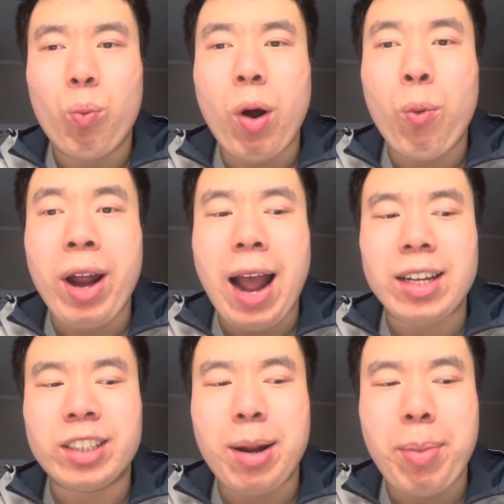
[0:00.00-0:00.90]
when we
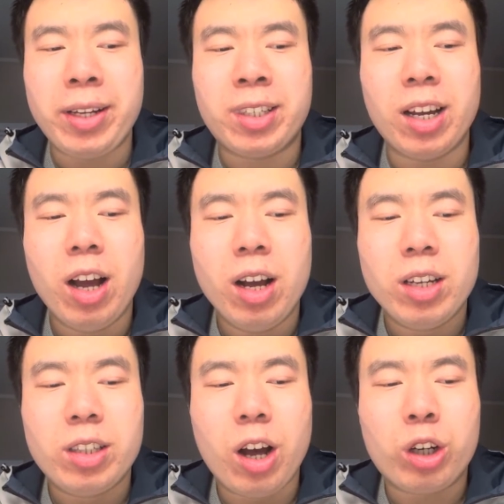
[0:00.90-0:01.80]
estimate
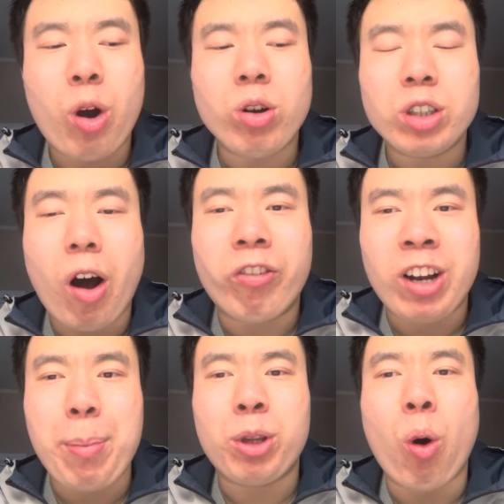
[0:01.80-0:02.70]
the cost of
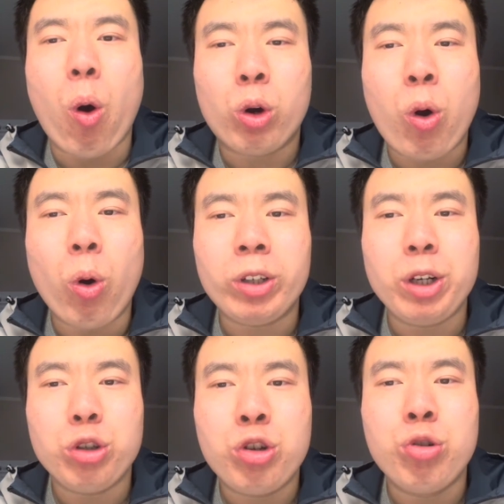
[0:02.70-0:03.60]
capital
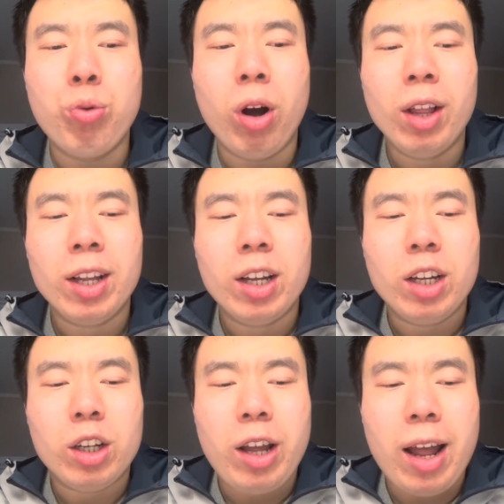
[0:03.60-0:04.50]
according to
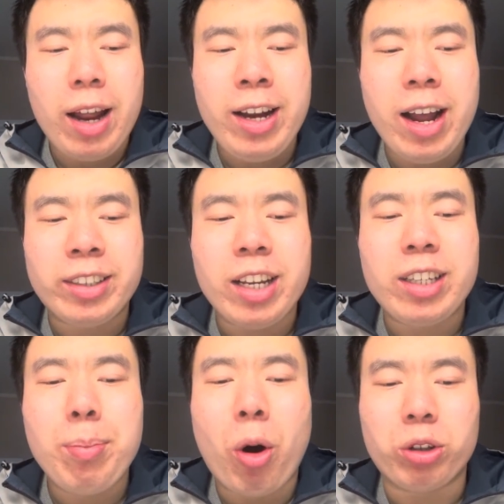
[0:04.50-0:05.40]

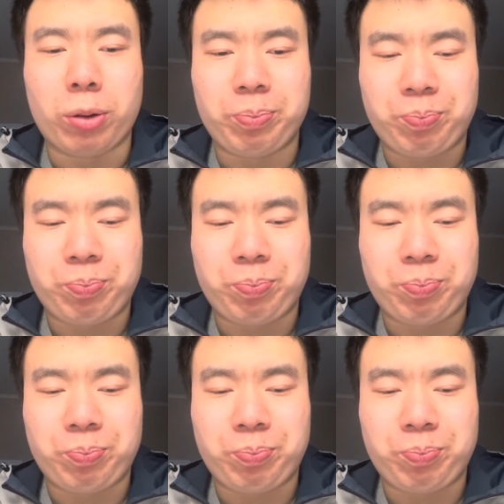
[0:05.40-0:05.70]
Eacc model.